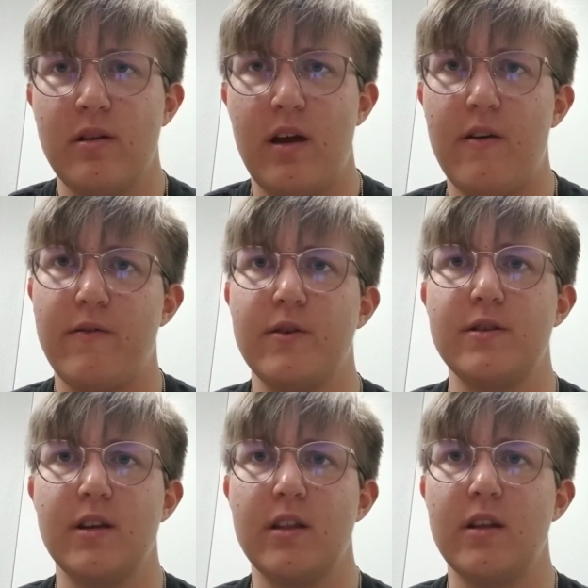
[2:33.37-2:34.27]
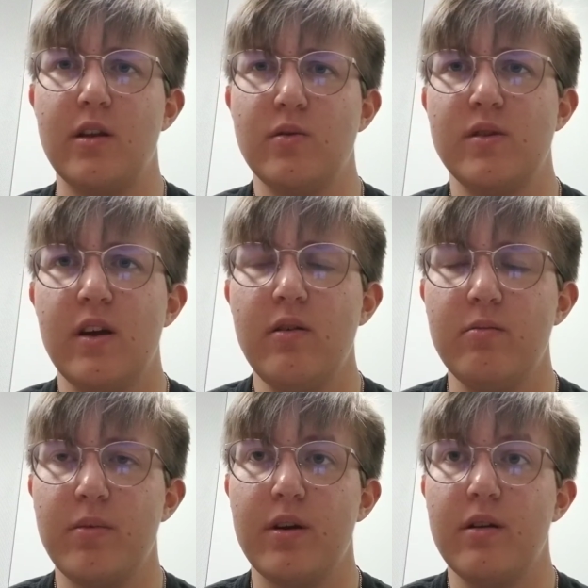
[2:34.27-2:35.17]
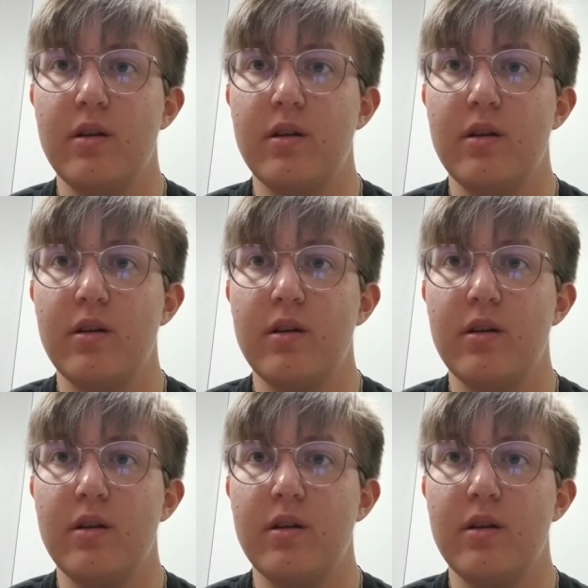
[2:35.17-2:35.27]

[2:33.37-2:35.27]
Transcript: effort to get the notes out but